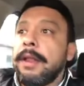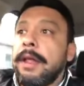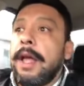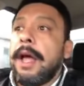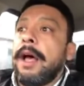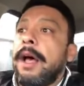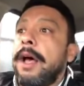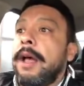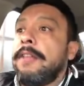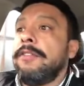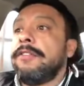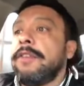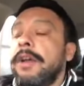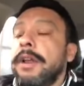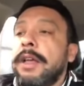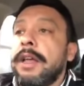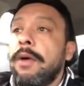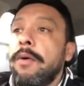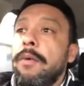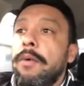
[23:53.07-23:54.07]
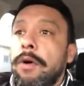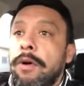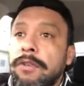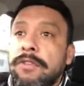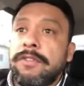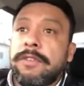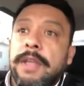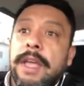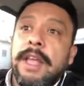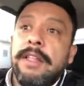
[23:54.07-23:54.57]
It's going to get
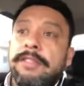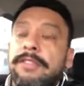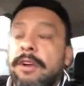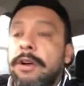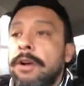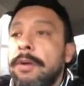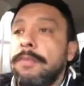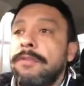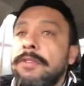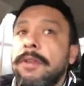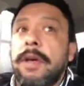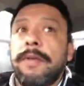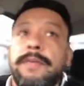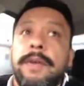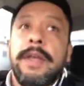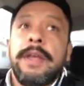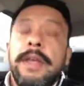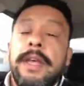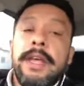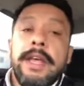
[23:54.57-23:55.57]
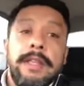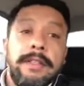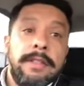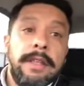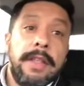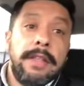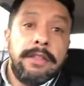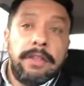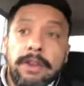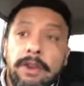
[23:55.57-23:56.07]
worse in terms of,
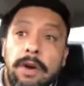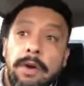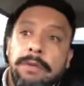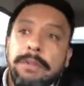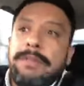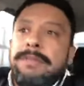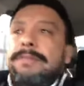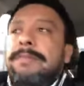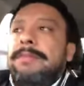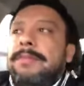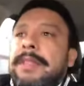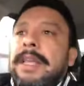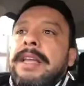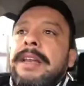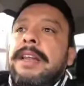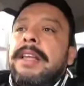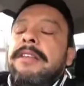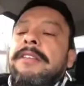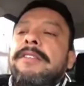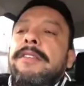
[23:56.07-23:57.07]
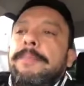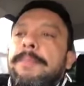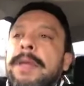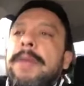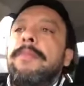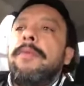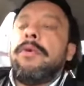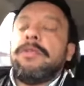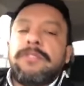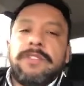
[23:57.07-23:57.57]
you know, there needs to be
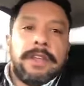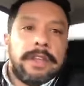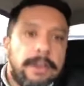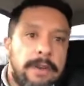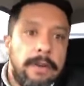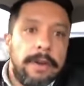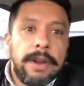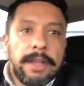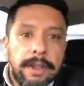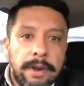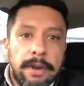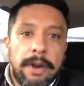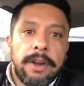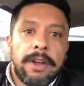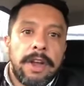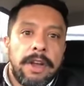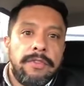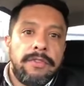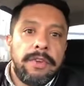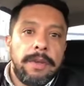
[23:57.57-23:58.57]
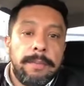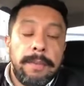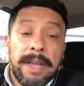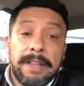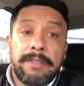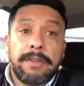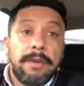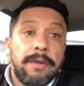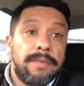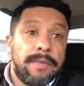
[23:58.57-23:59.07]
more security in our country of
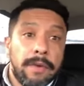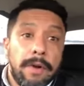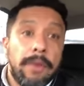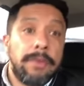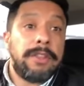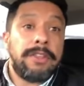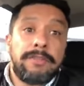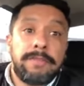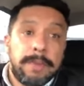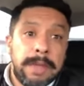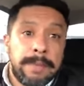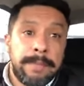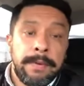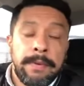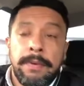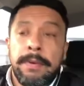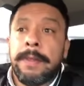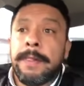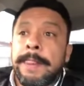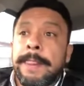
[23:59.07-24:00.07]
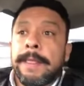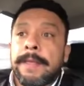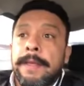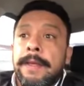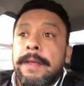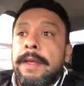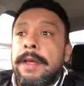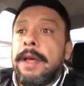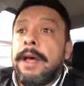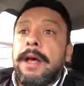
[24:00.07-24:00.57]
Mexico for all these people.
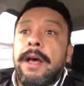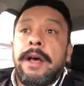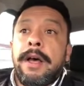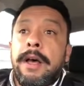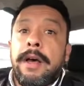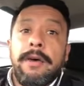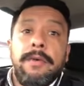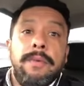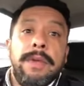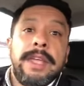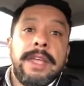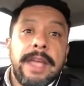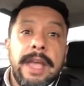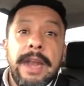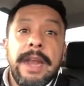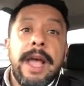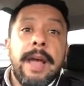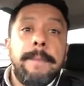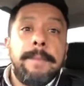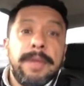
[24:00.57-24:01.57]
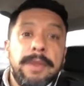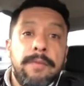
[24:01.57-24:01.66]
We cannot be